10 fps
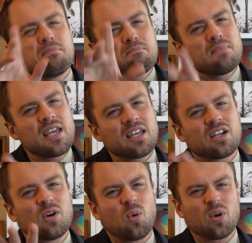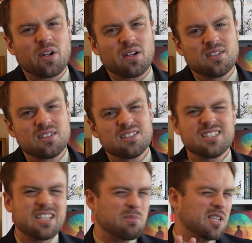Make it a quarter to
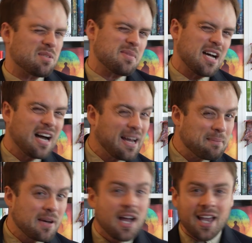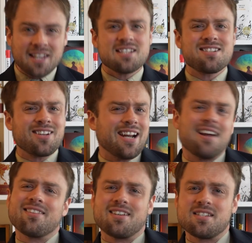give me some time. I can still get
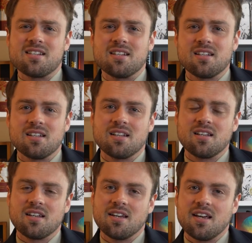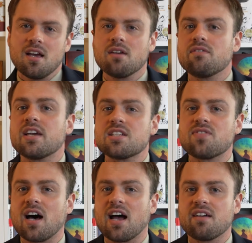out of this. Phase
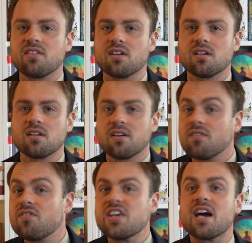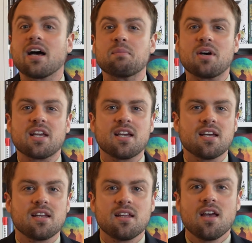5, fiat money.
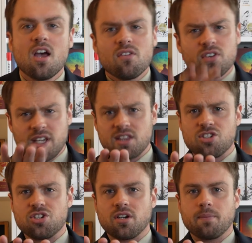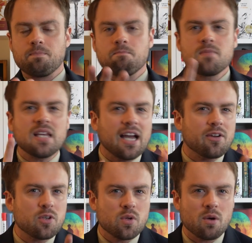Forget the sugar. The
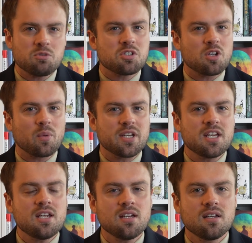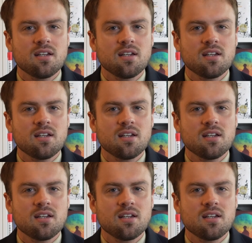IOU notes is all we need.